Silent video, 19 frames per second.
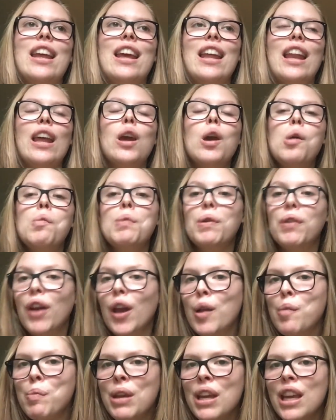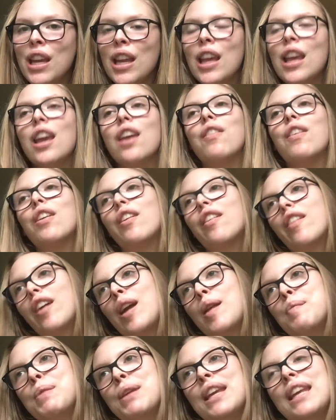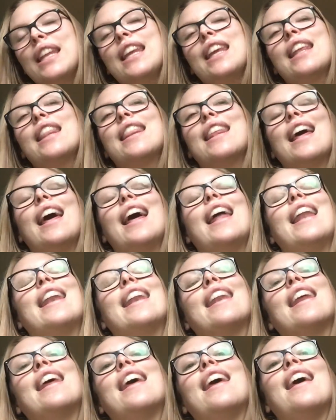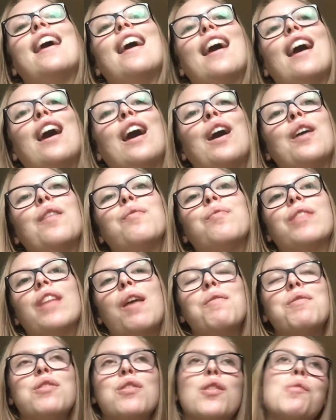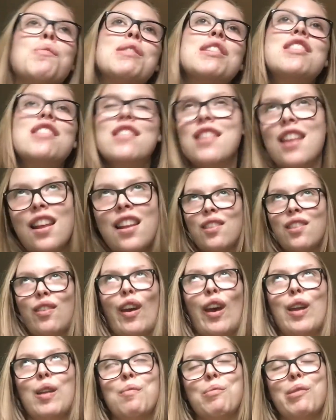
And I hope I ride PD. If I don't ride PD, then I'm sure it'll be just fun.